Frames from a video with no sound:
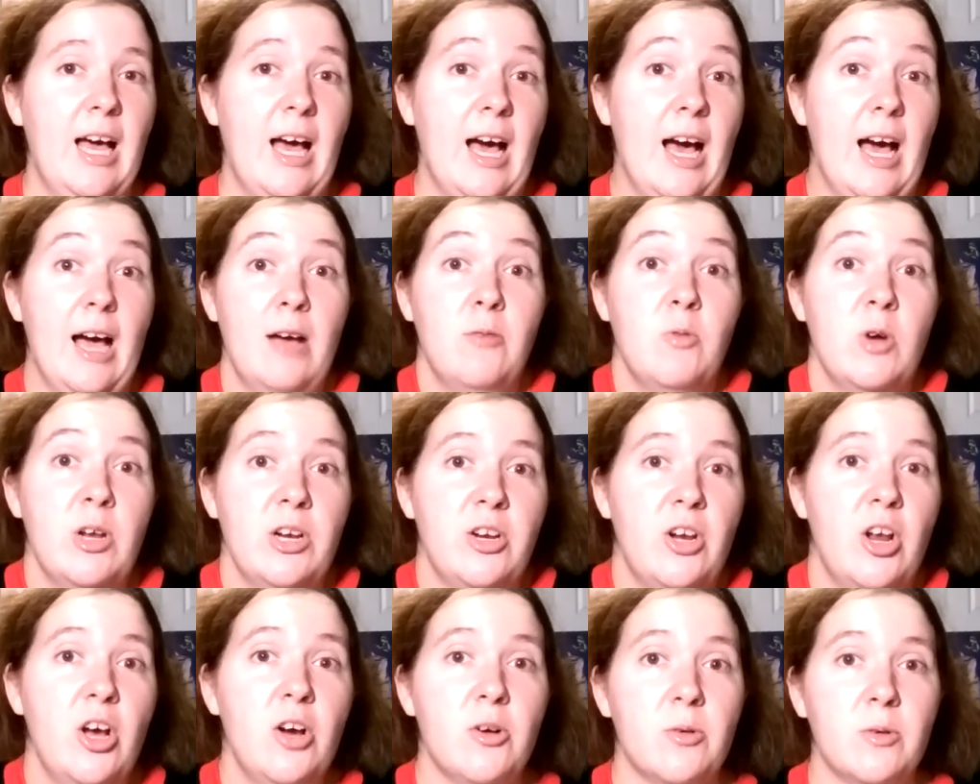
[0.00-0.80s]
I want
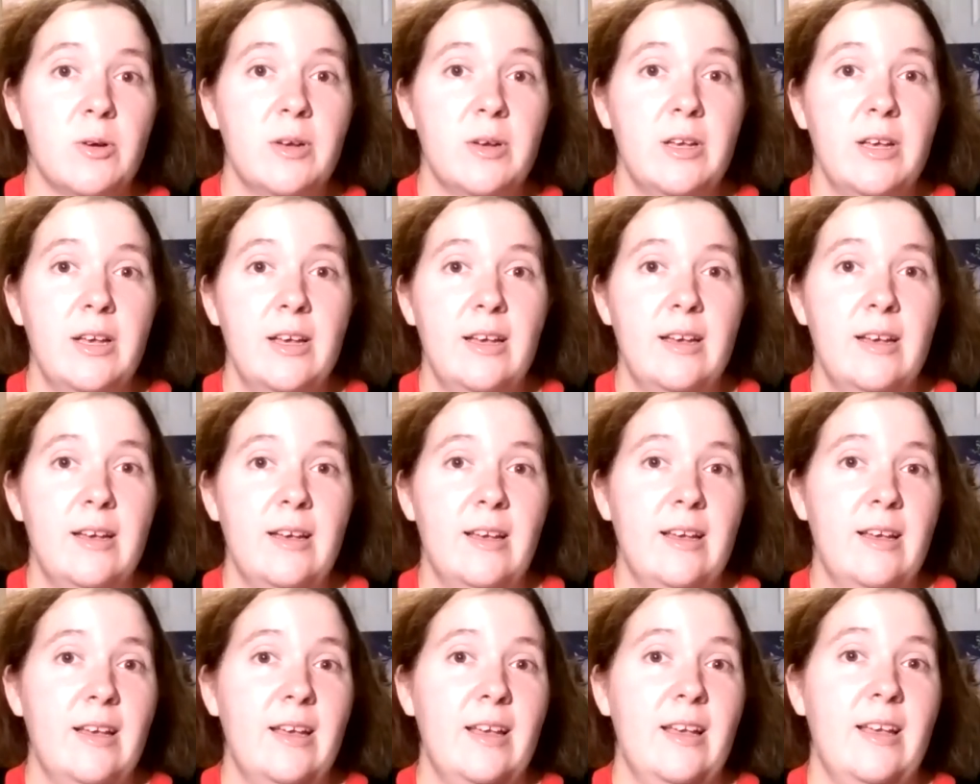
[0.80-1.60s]
to know.
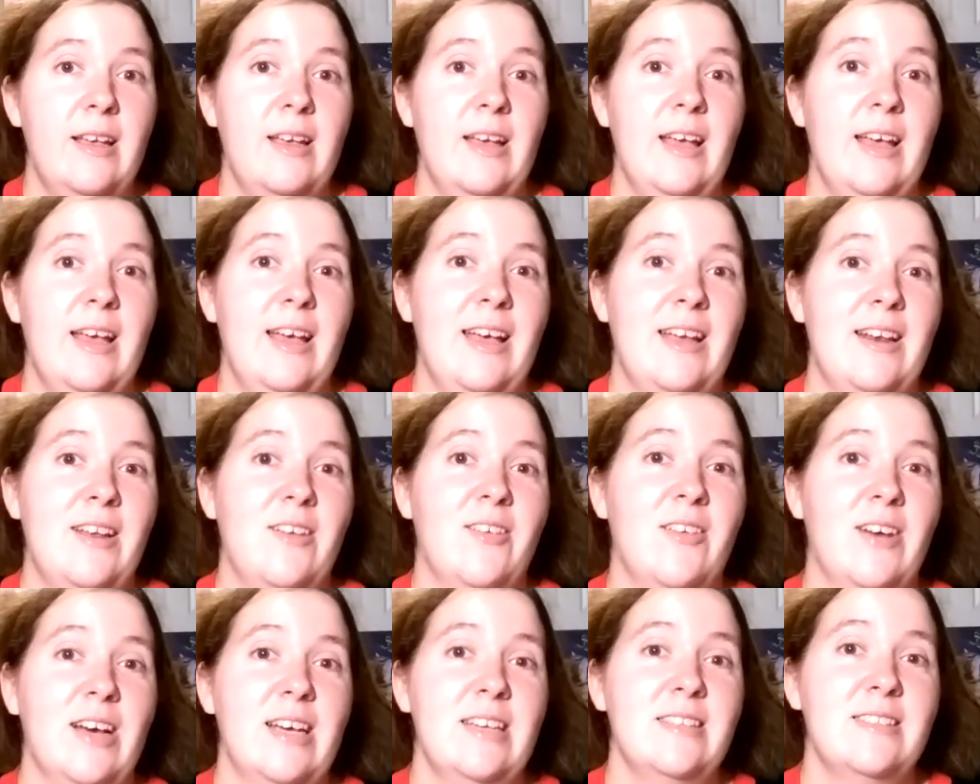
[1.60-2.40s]

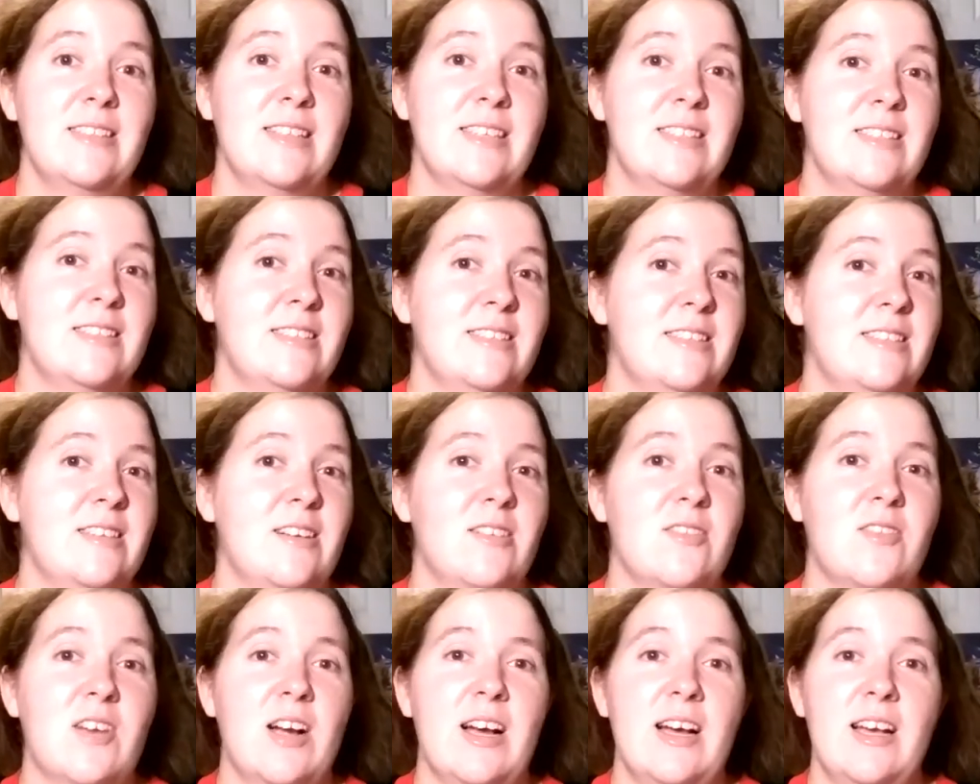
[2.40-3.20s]
Anyways, this is
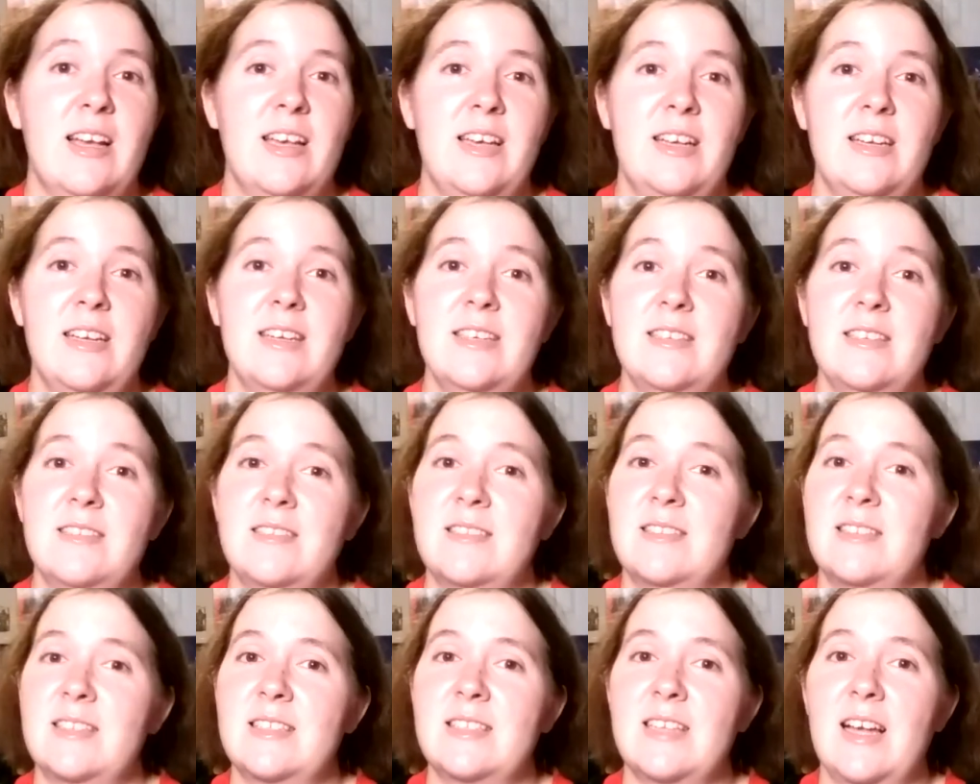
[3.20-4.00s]
Silver Hyena,
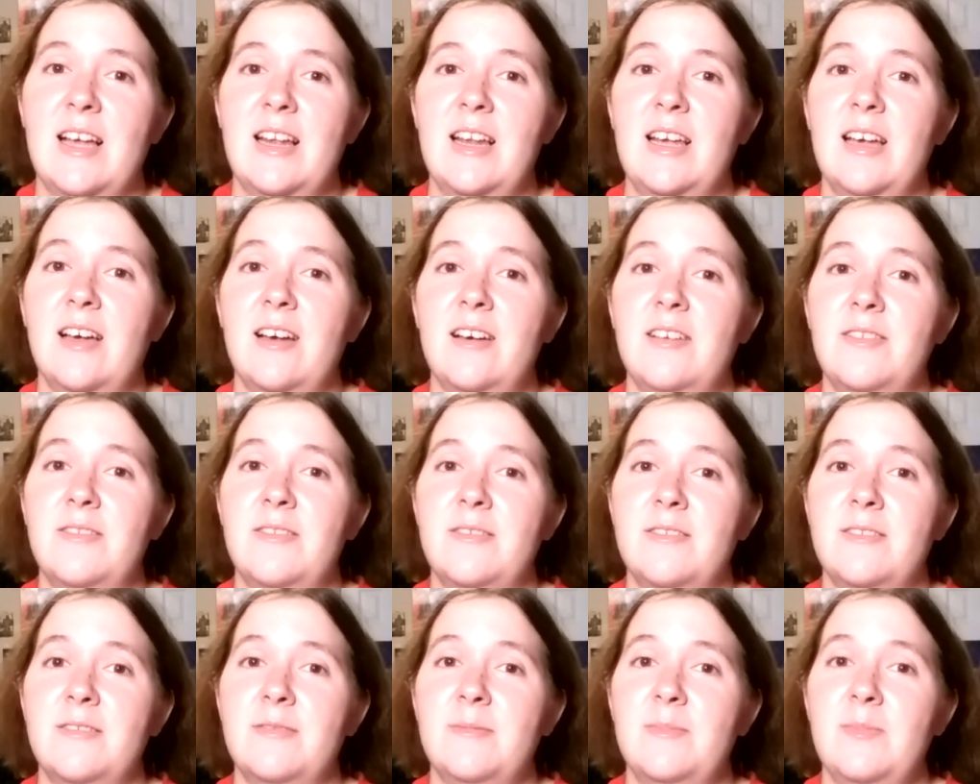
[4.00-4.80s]
signing
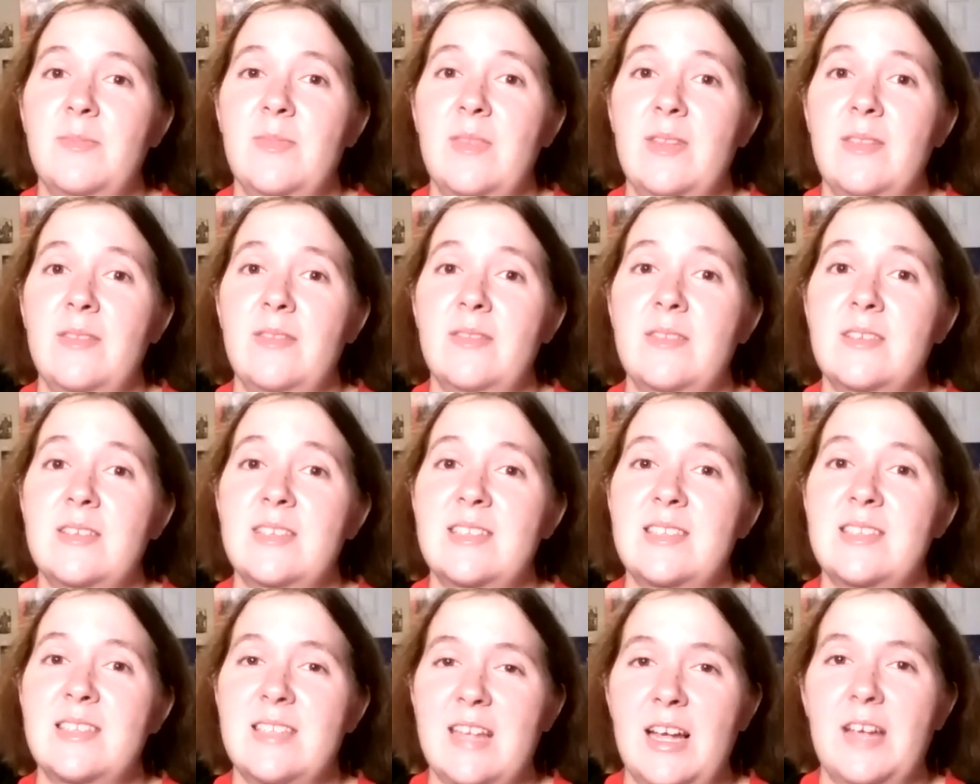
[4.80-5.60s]
off.
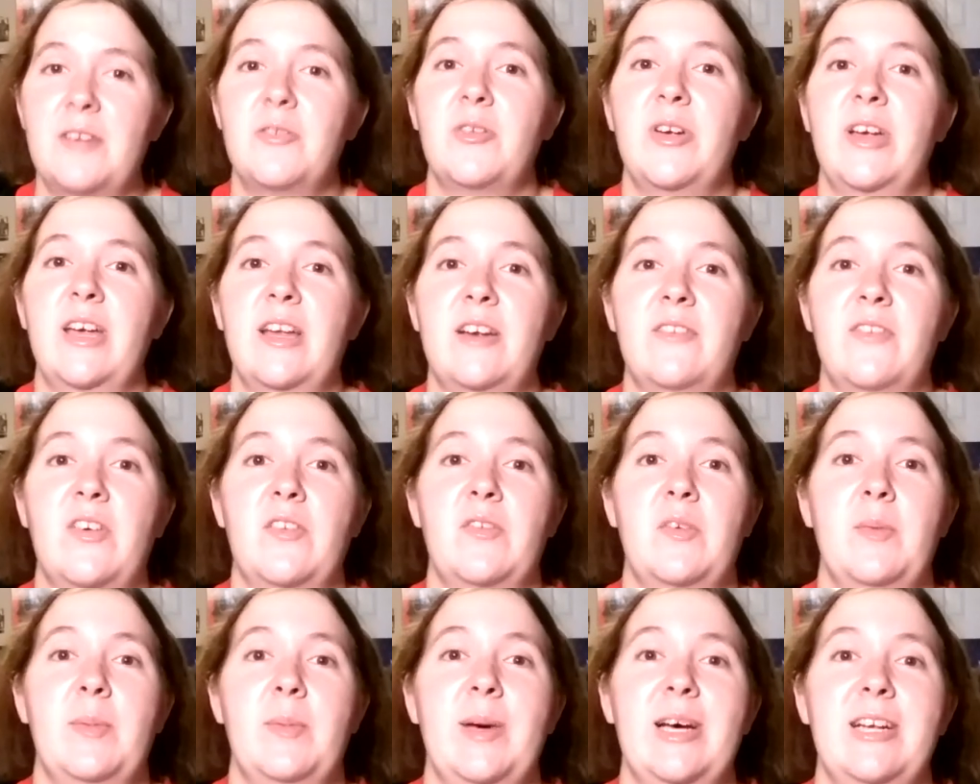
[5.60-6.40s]
Stay creative,
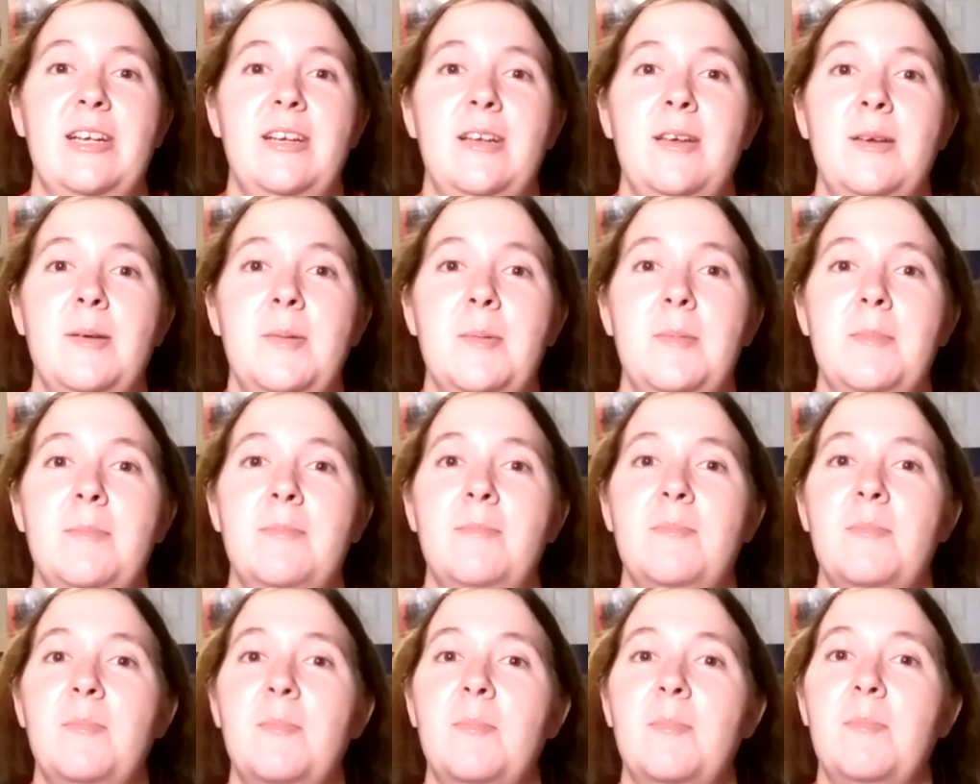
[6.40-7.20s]
everybody.
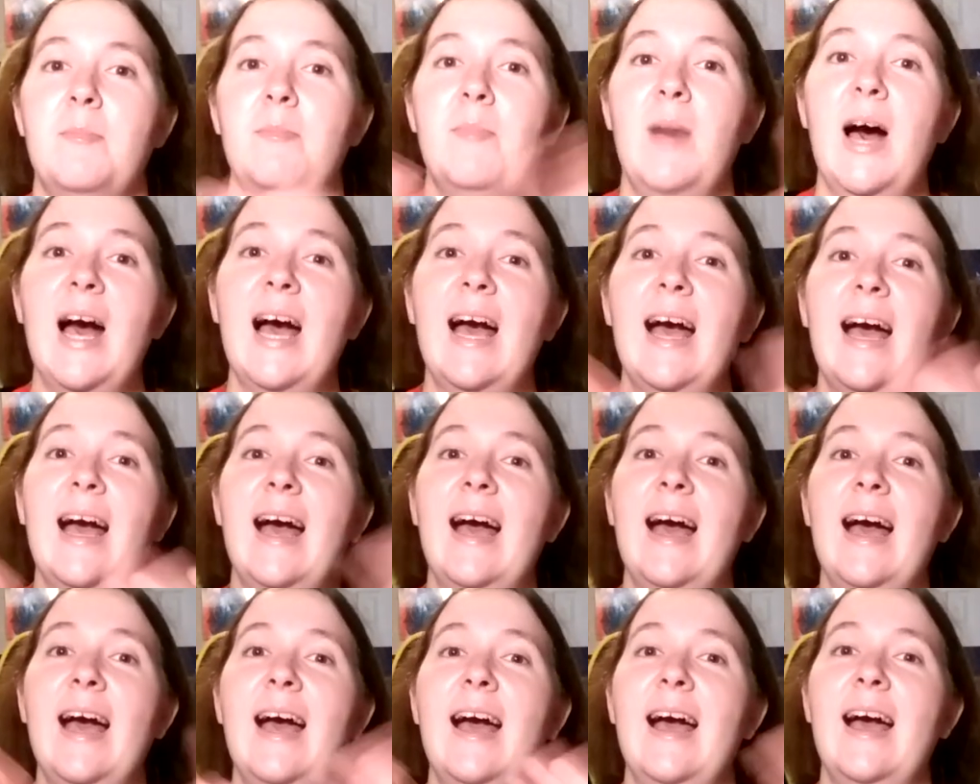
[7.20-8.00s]

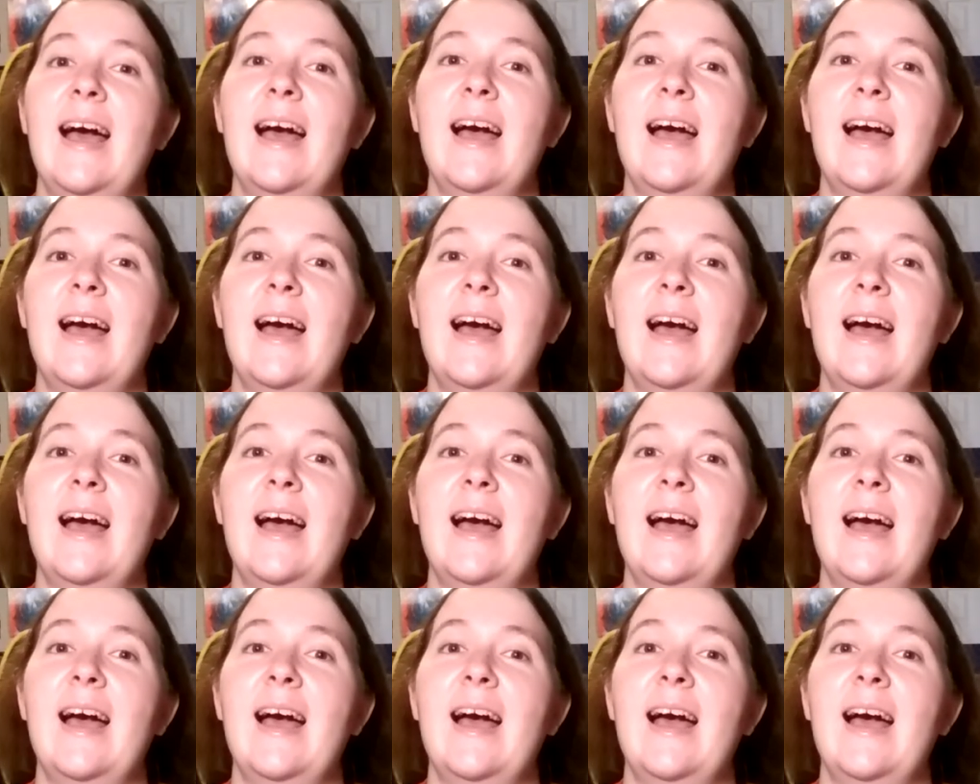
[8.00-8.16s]
Bye!